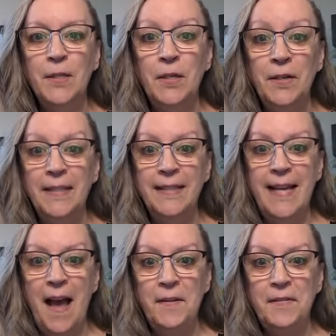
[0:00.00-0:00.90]

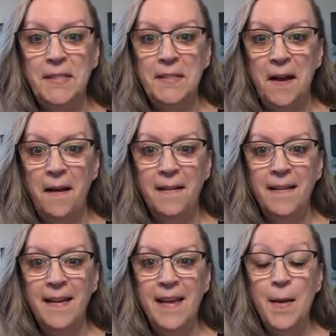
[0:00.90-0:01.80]
currently out of stock,
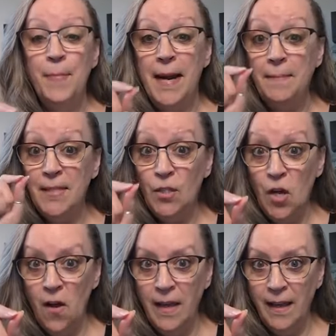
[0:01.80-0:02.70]
but I'm
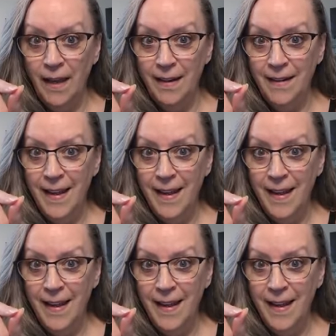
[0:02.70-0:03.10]
stocking it.